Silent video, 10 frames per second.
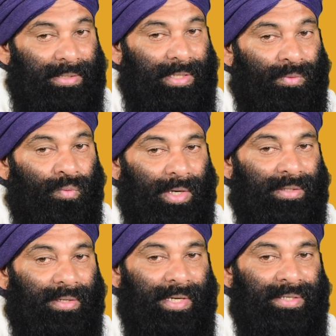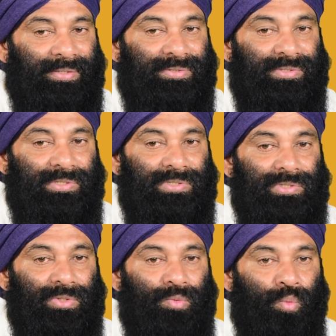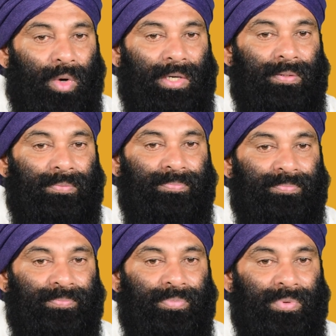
that won the 1961